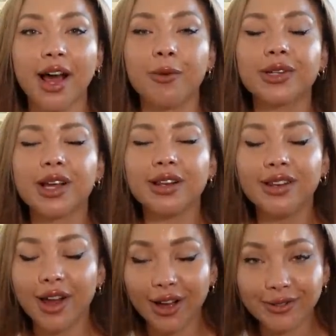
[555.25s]
I would
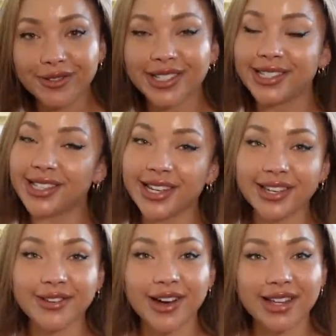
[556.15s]
love to
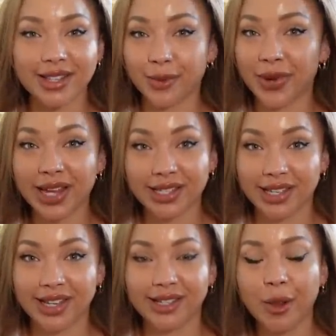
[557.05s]
see you guys in the
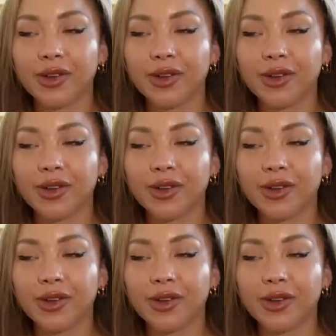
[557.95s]
pieces.